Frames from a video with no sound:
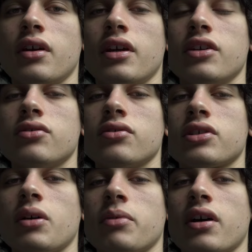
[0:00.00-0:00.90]
is your
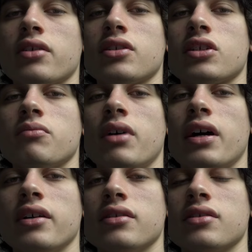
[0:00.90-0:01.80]
subconscious
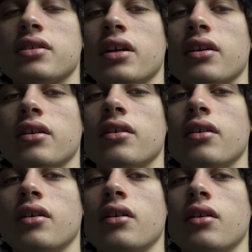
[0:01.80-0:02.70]
mind saying,
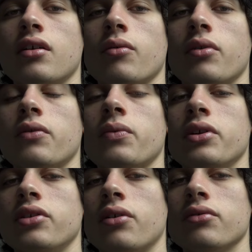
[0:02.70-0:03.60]
what if we
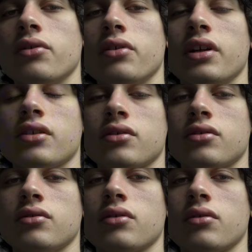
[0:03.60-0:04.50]
don't know the answer
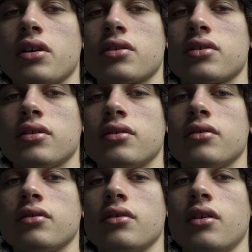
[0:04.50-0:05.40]
to a question?
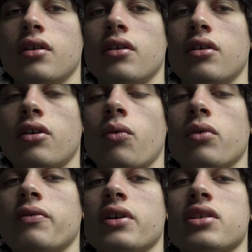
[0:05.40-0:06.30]
Or what
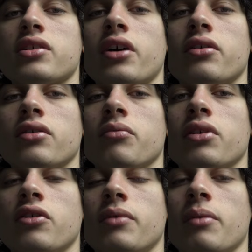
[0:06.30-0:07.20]
if I stutter in the
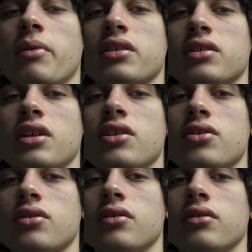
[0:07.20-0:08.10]
middle of my
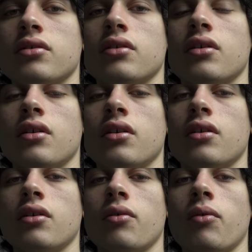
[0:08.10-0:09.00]
presentation?
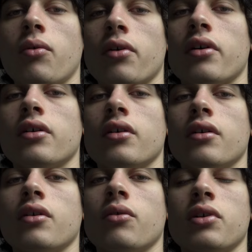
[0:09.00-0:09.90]
Or
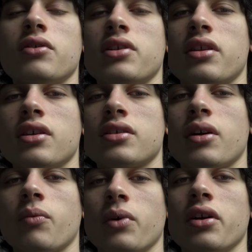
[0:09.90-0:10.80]
what if she thinks
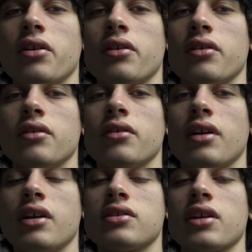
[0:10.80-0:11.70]
I'm weird
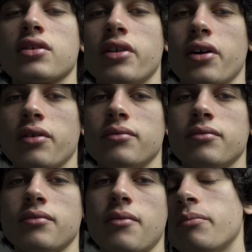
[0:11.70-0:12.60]
and says no?
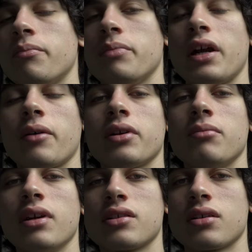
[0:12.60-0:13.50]
But I want to
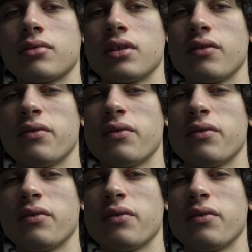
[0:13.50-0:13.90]
make something